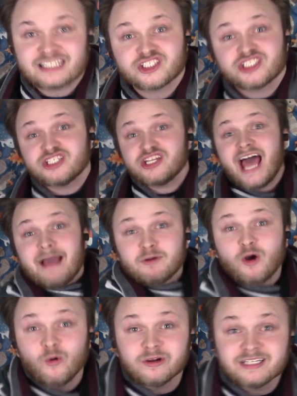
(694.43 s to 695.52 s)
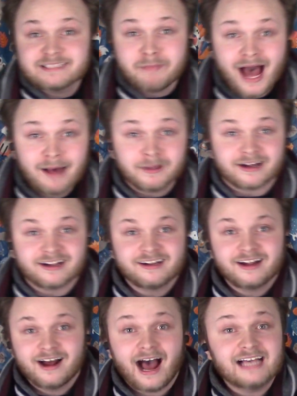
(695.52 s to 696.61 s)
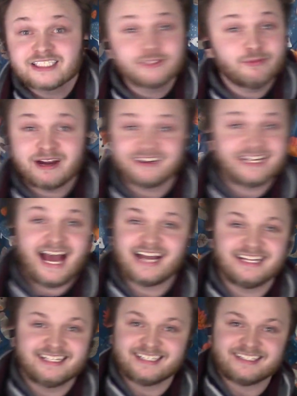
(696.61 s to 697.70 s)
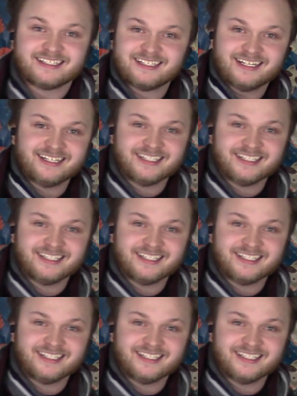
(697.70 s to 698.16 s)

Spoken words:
and slapped Corey's mama. I swear to God he did.